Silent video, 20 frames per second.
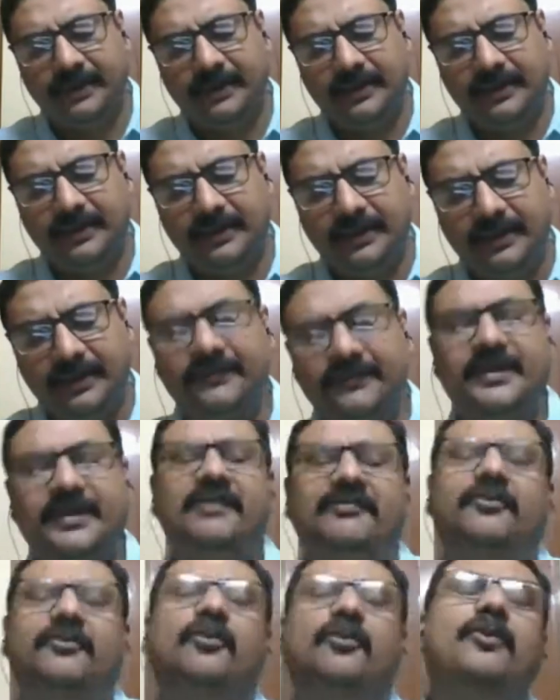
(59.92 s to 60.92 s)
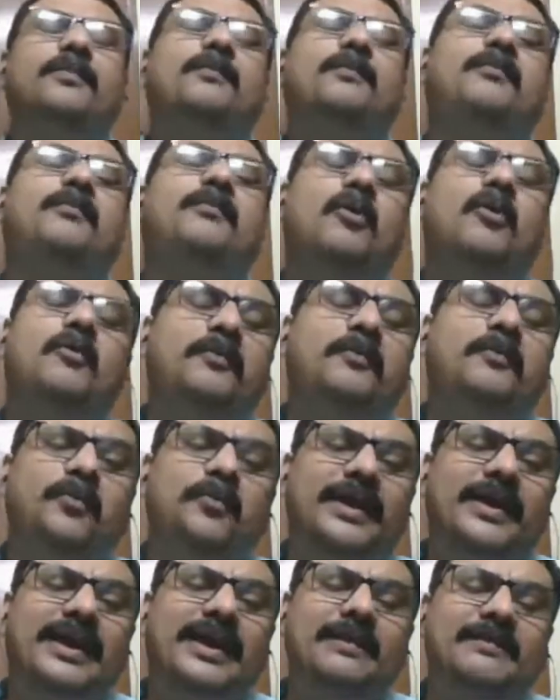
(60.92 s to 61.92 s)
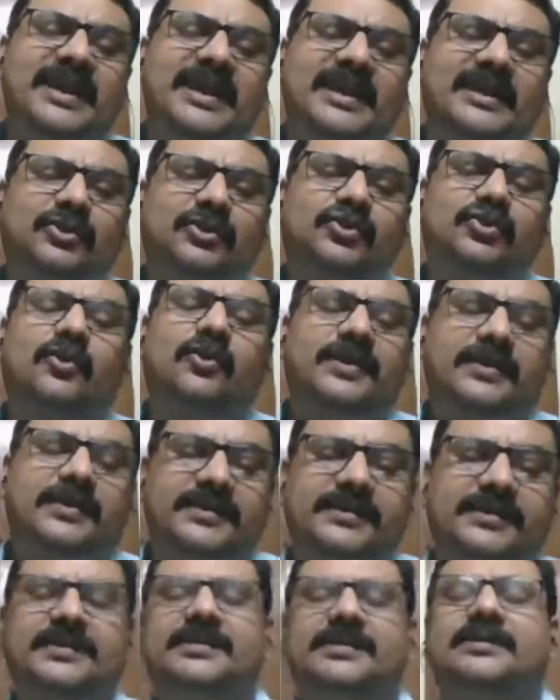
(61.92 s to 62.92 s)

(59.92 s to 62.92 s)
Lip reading: Therefore, Pope will make a choice.